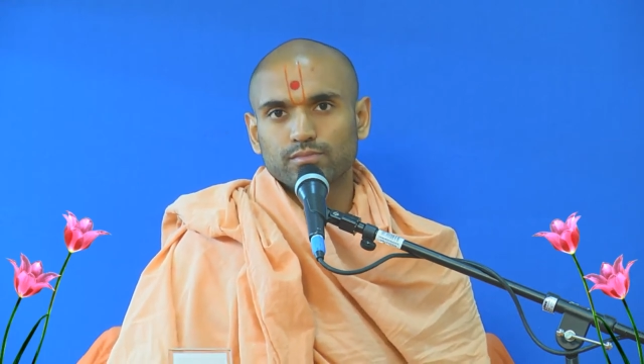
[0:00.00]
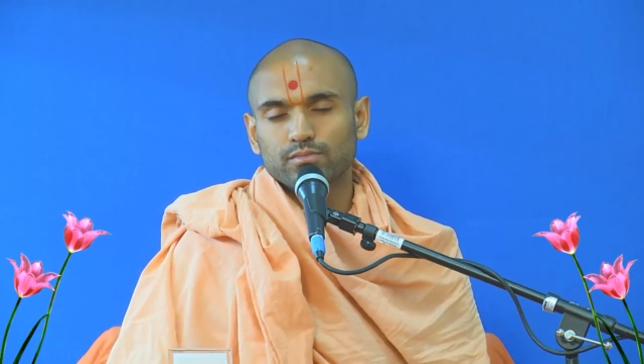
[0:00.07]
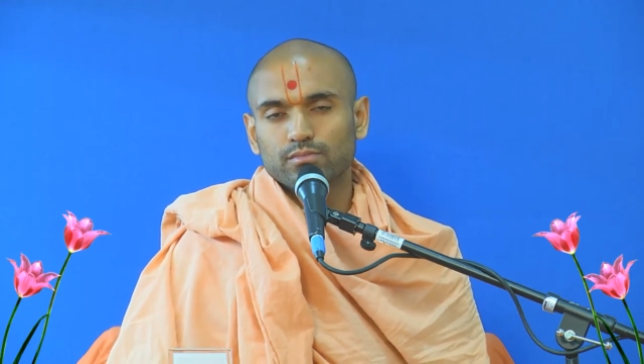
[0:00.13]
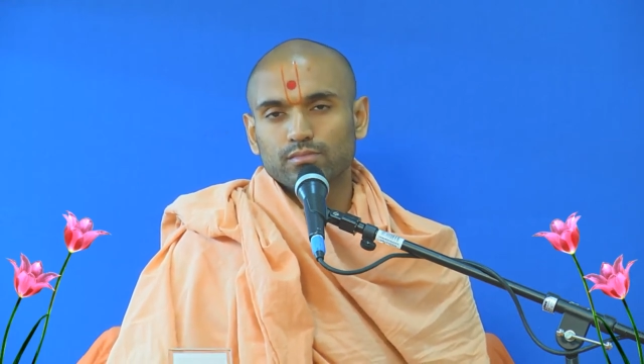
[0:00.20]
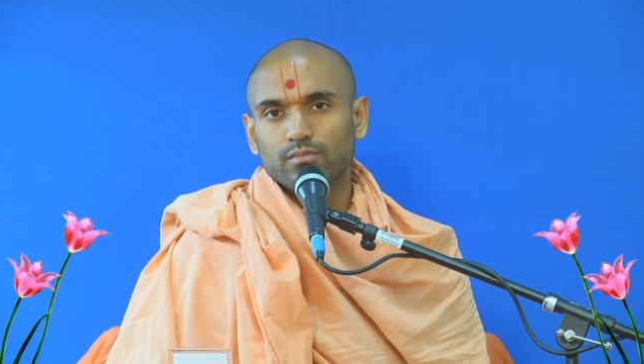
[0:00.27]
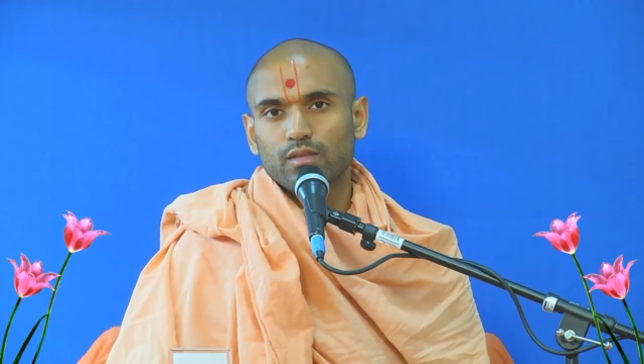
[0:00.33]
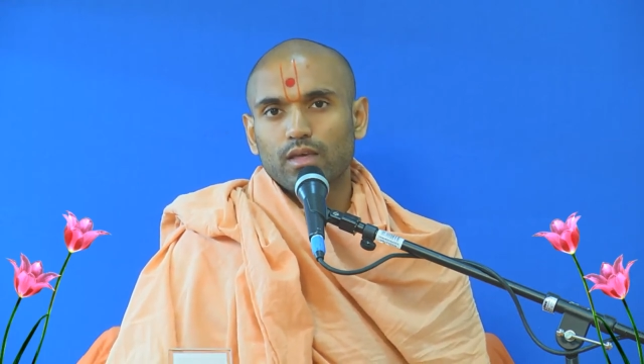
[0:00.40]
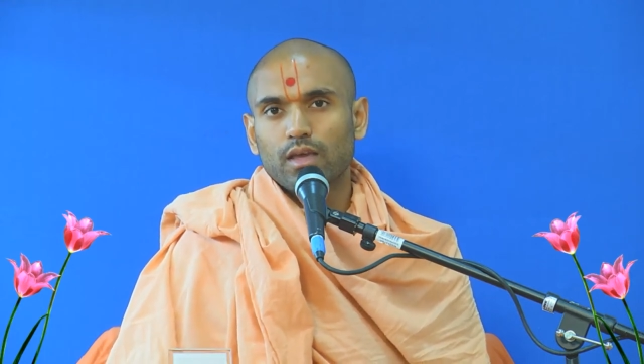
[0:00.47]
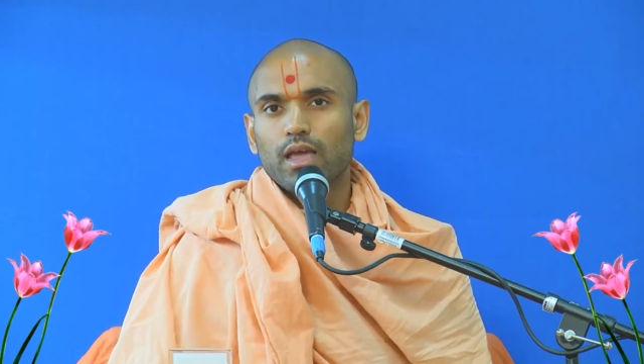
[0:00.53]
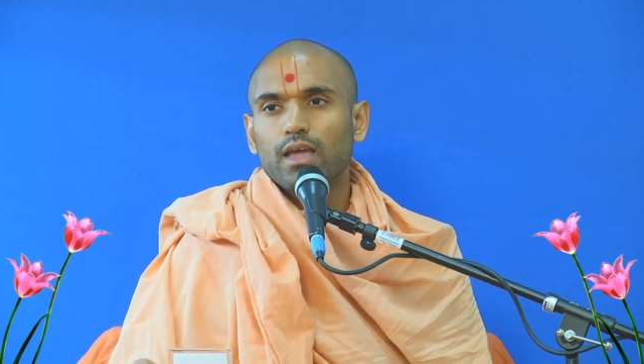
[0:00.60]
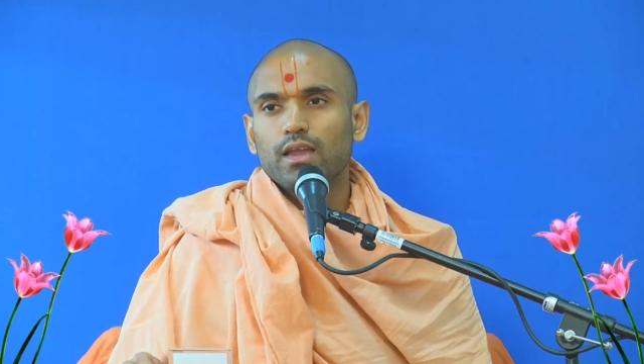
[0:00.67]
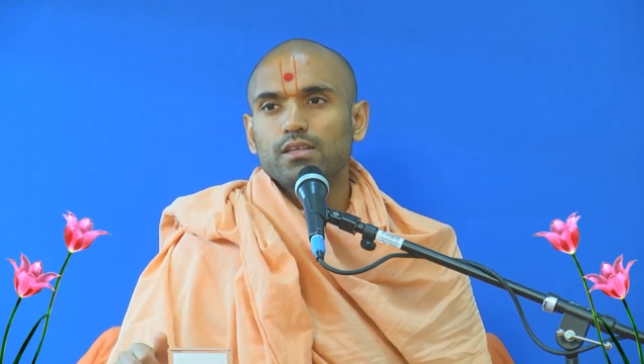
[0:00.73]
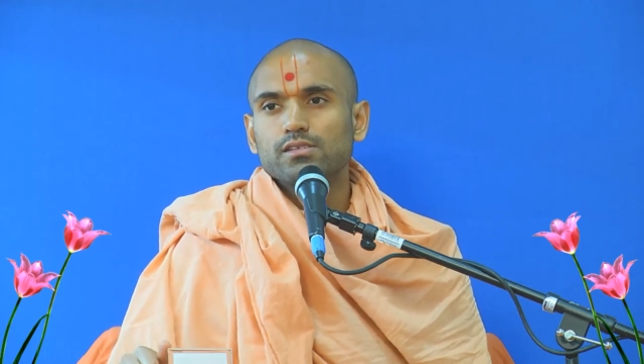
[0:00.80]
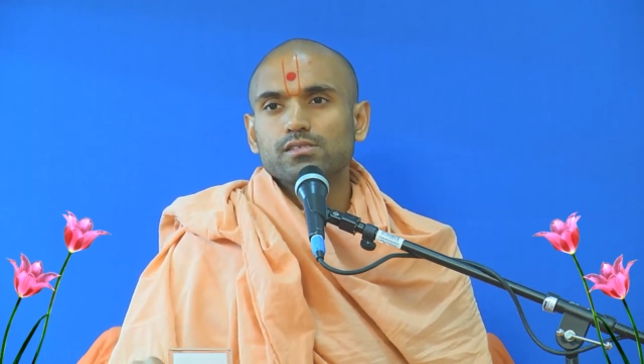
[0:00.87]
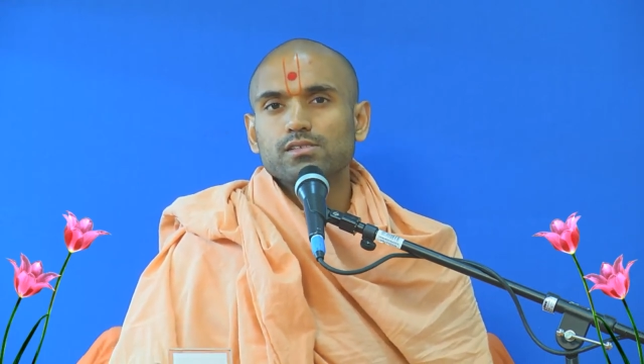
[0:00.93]
And he
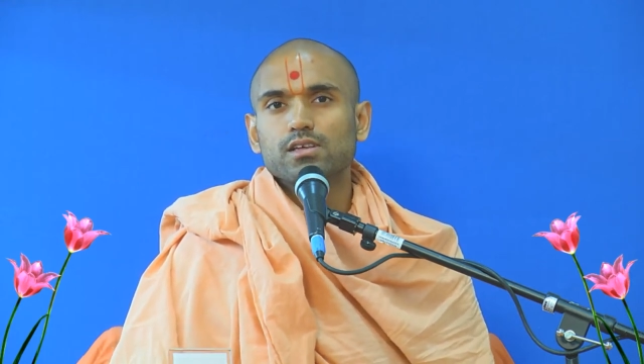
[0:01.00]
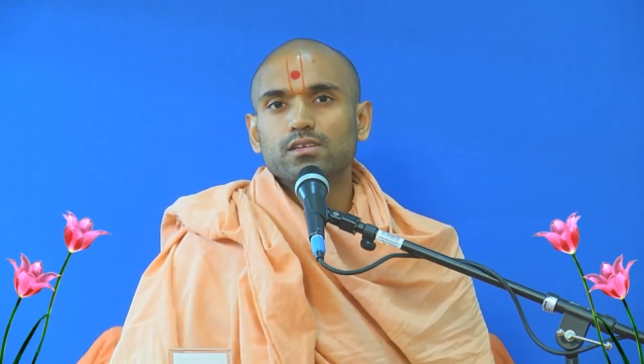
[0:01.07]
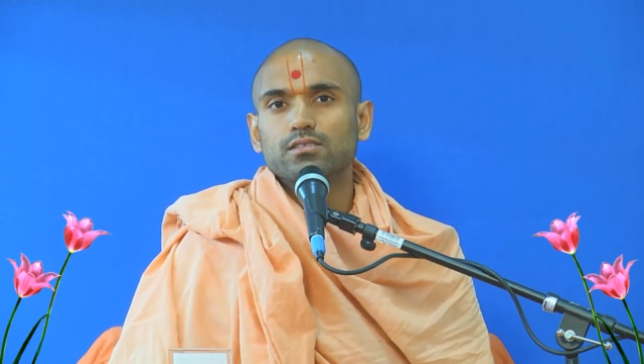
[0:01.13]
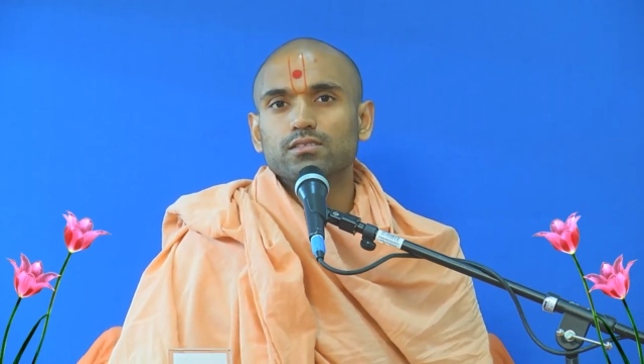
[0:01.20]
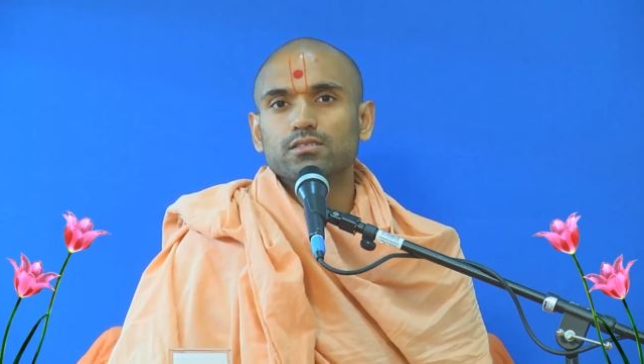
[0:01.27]
says that